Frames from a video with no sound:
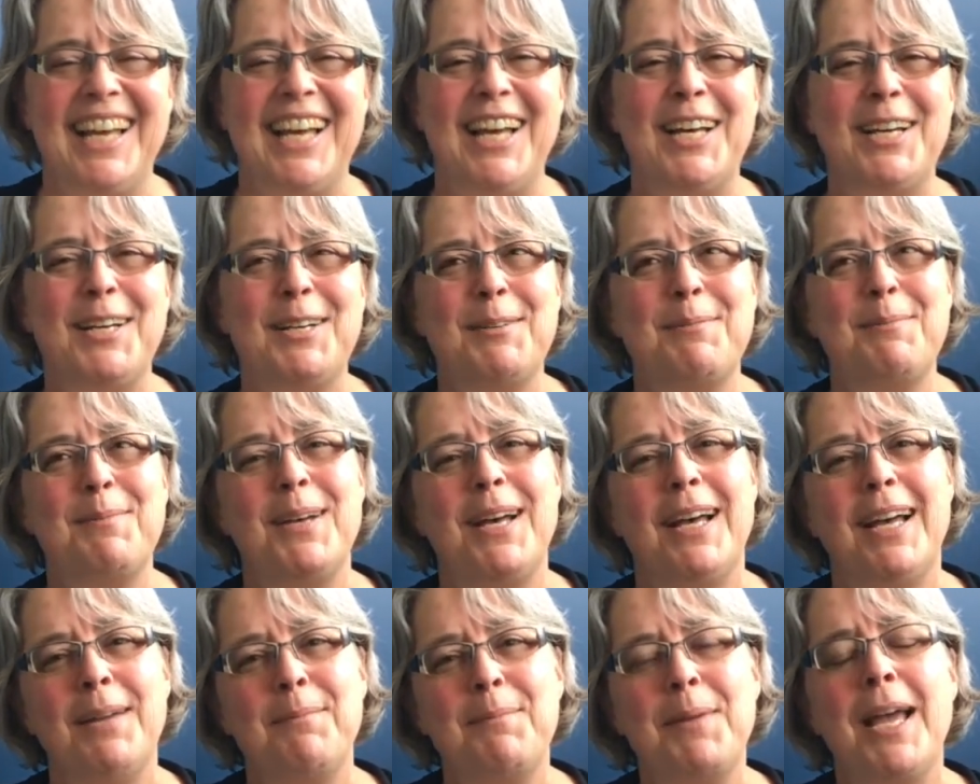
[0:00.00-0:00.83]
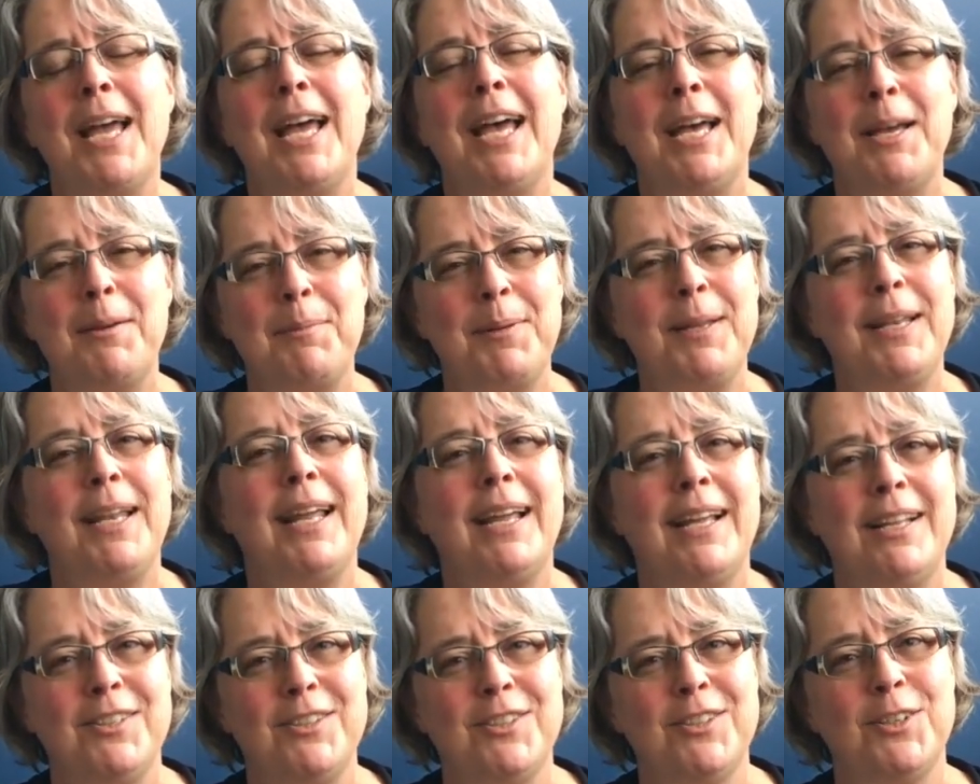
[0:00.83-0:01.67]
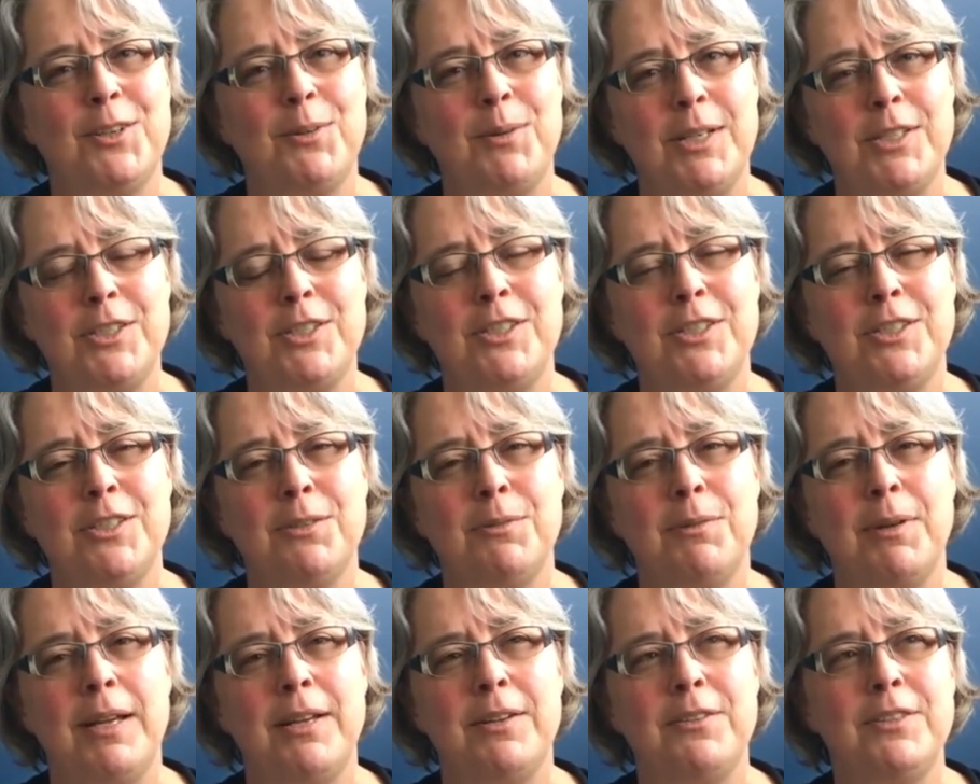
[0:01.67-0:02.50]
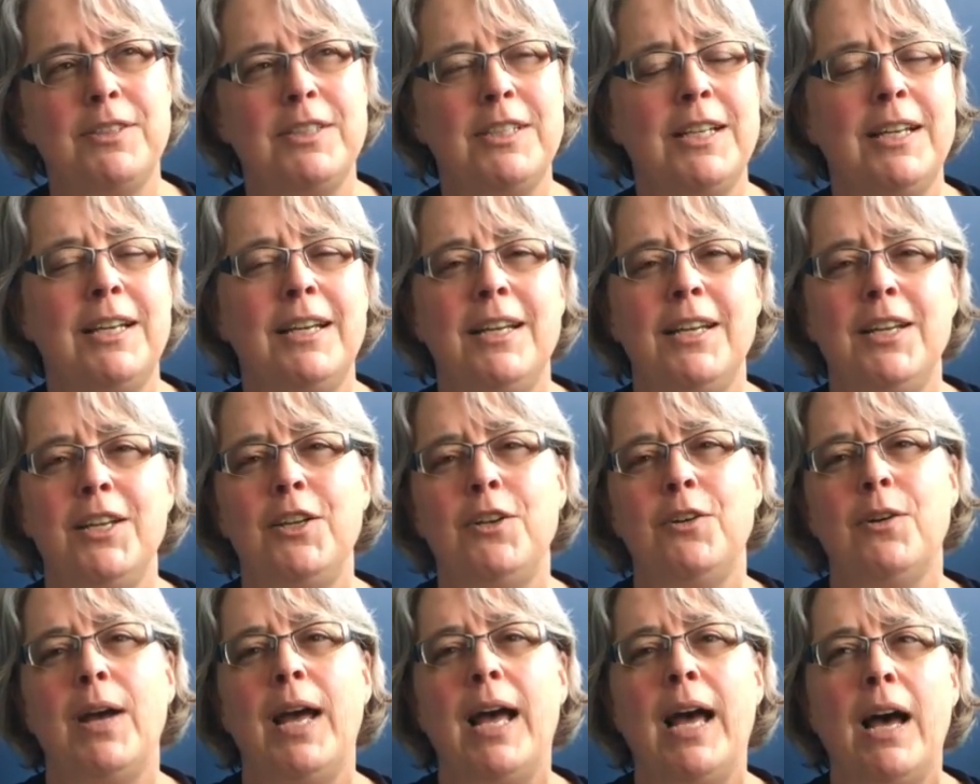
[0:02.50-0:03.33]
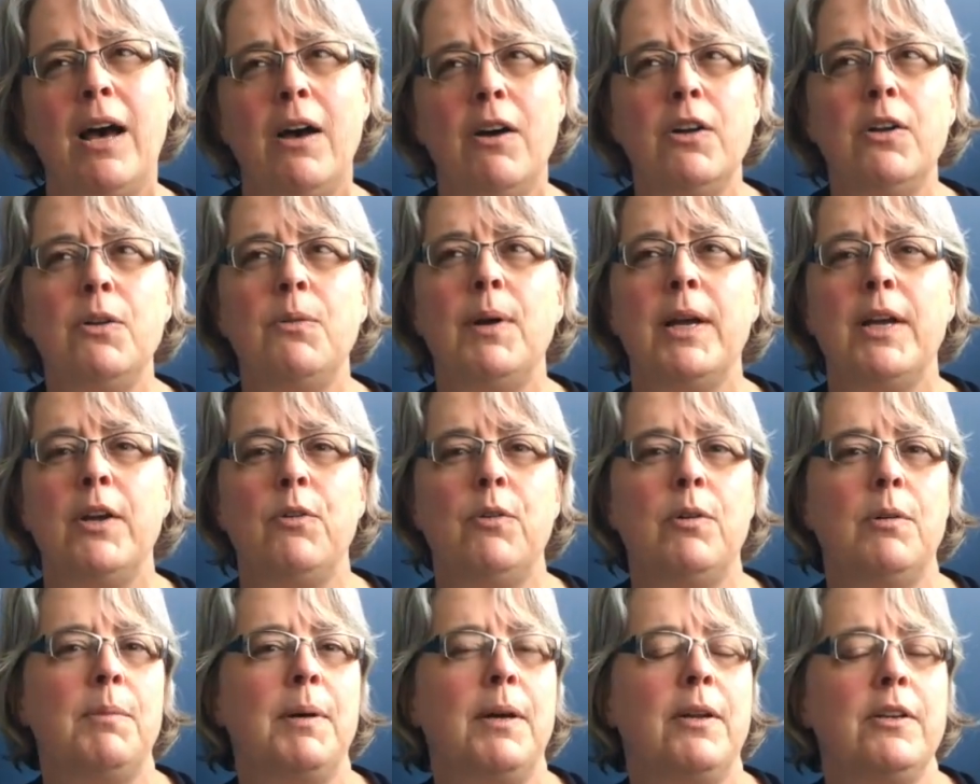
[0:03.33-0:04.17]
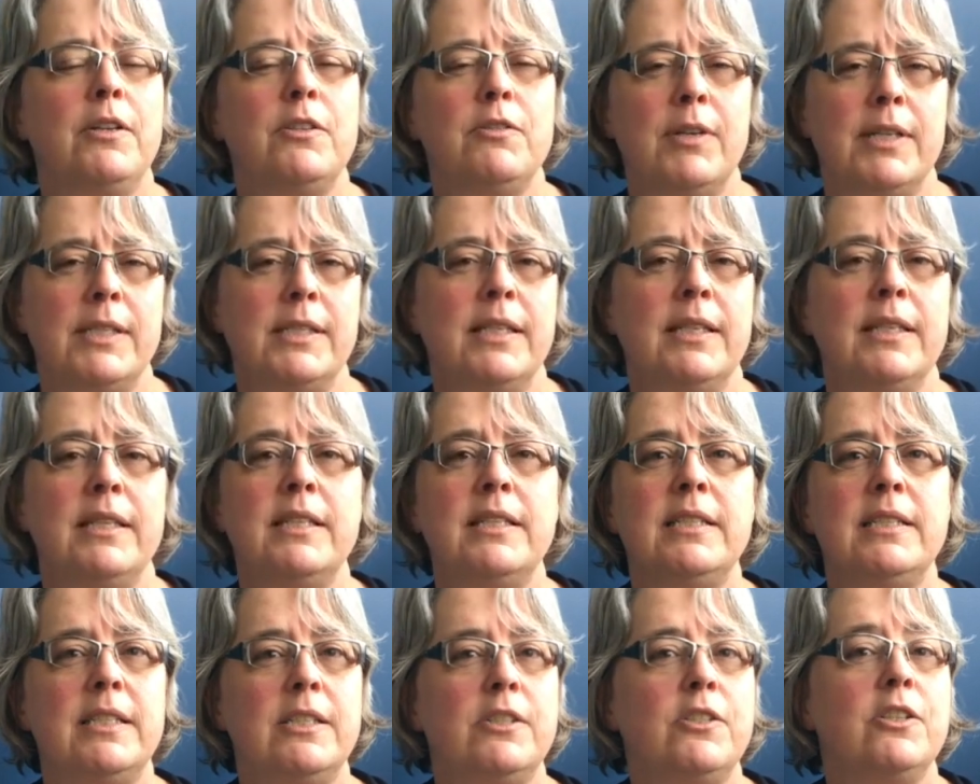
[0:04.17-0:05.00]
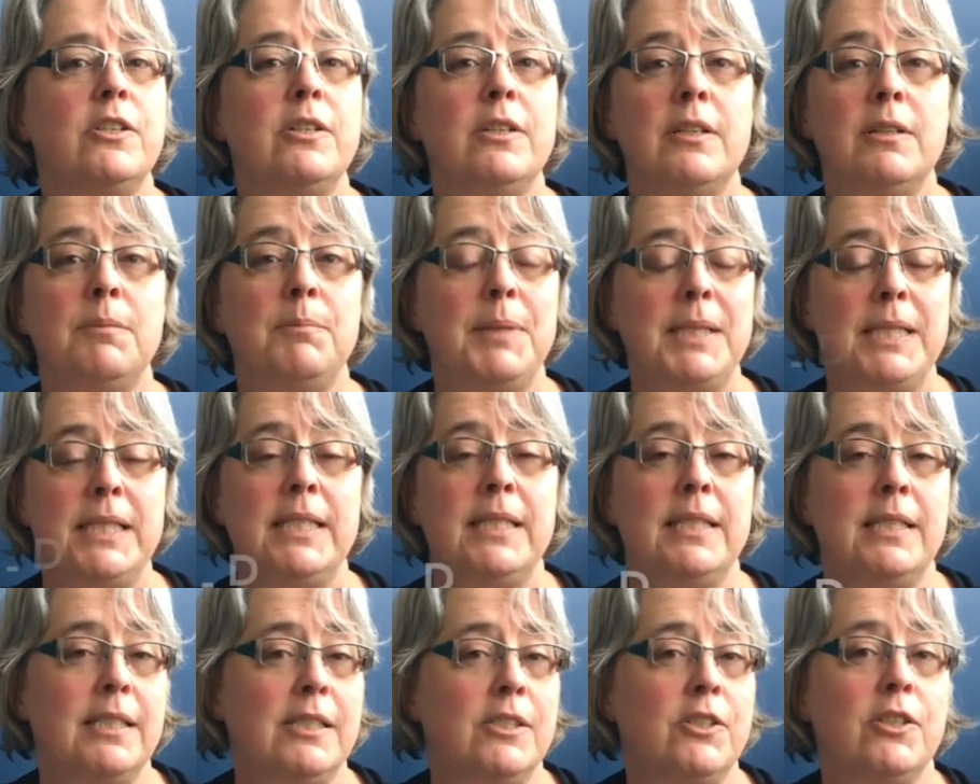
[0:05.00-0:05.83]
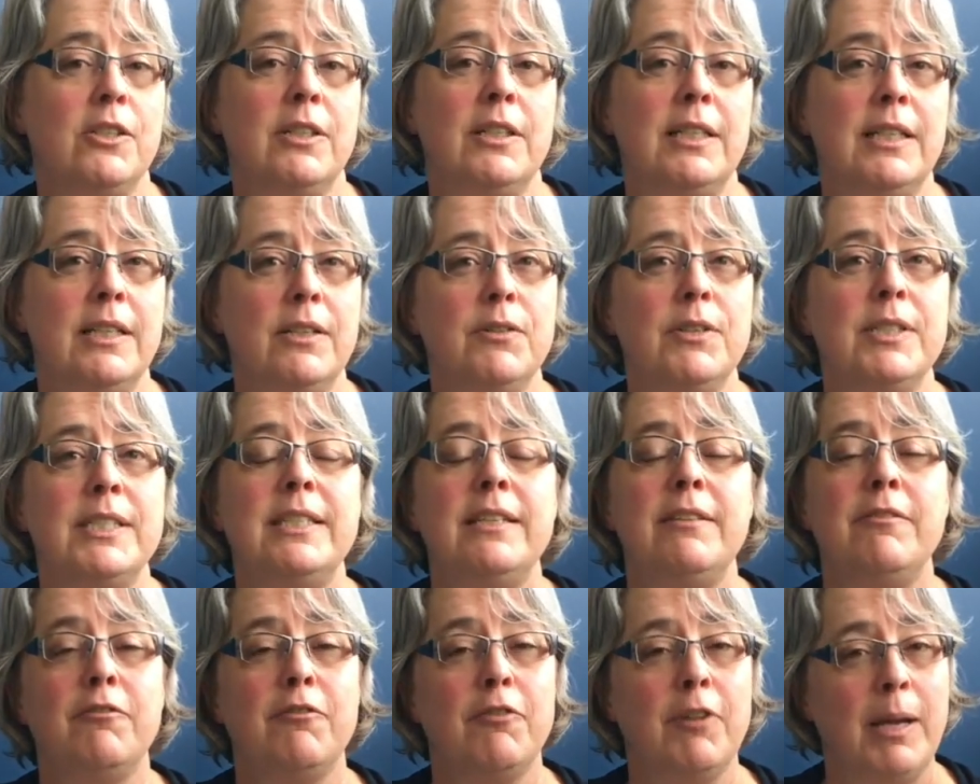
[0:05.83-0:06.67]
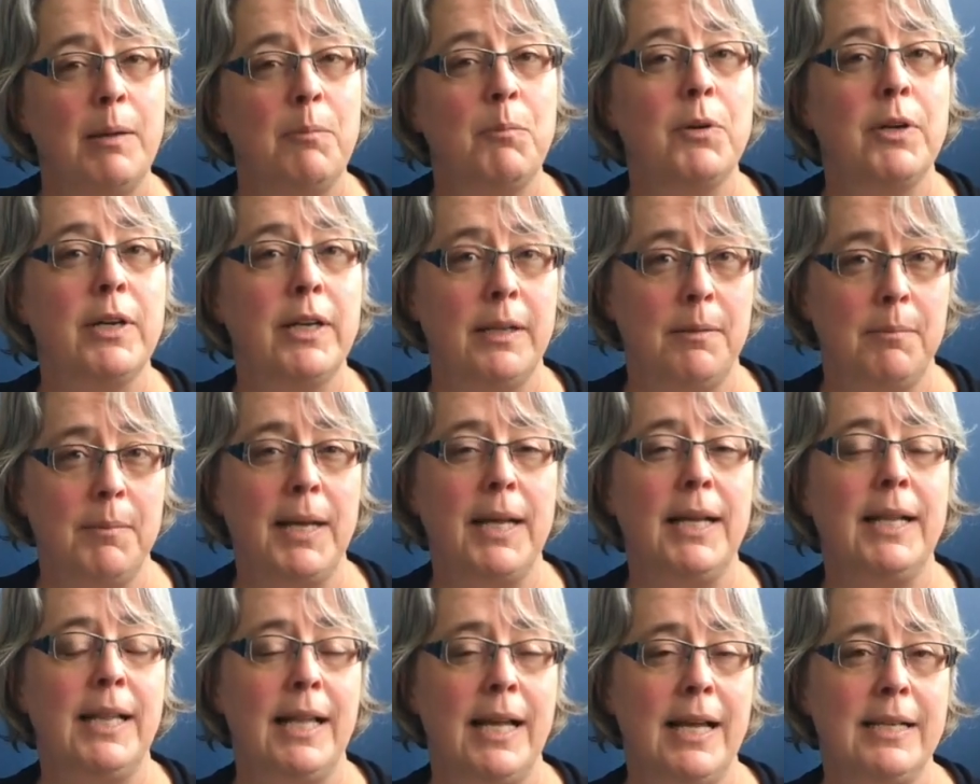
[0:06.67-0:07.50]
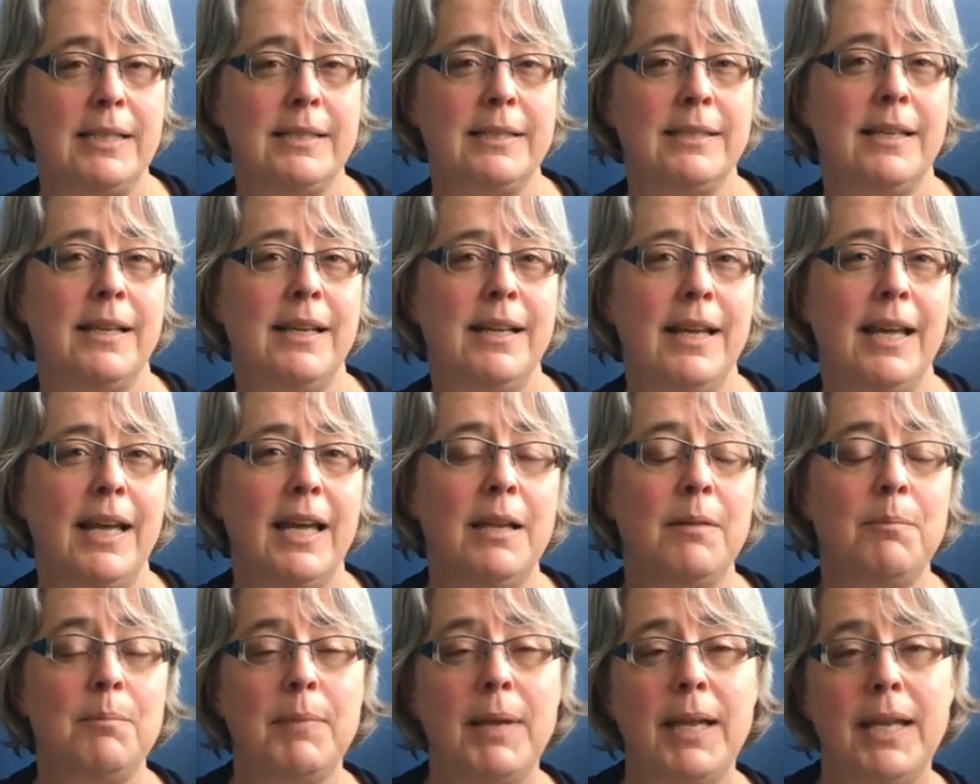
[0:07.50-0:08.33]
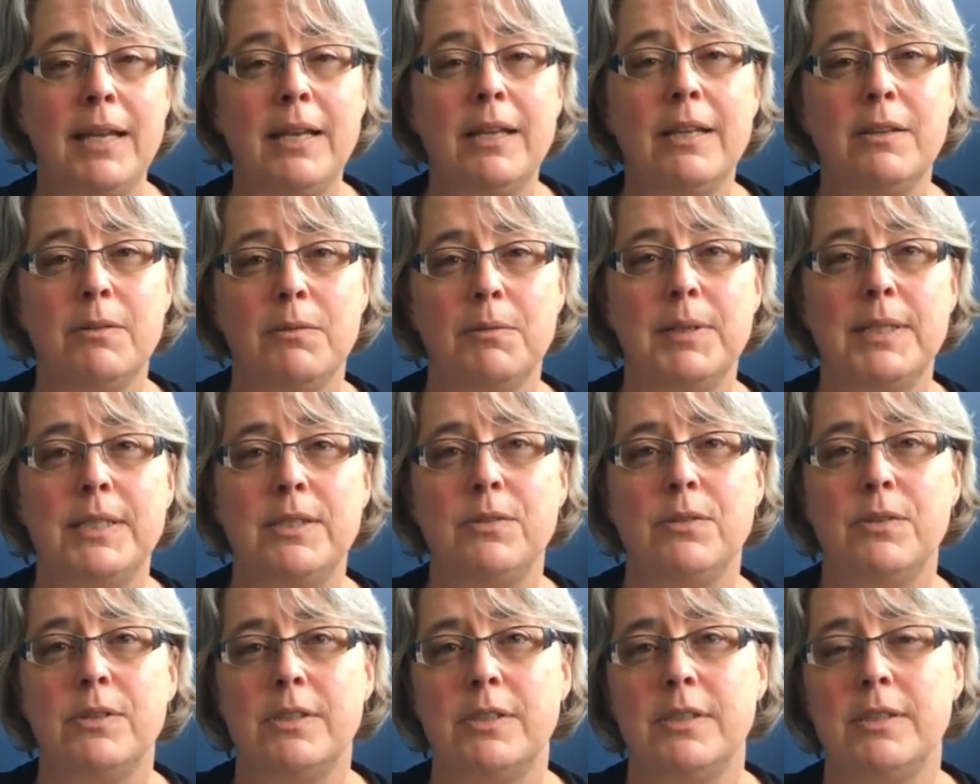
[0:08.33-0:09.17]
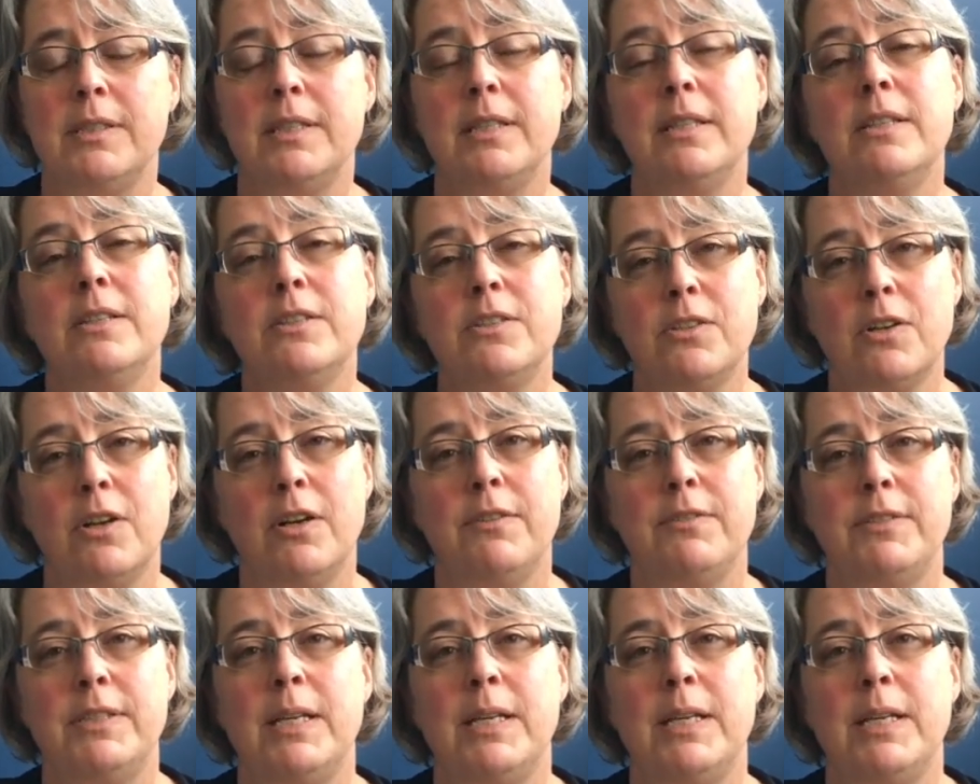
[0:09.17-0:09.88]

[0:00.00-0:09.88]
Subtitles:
I'm happy to answer questions around how do I go about addressing the BC digital literacy framework in my class? And many of the resources in the Scarfe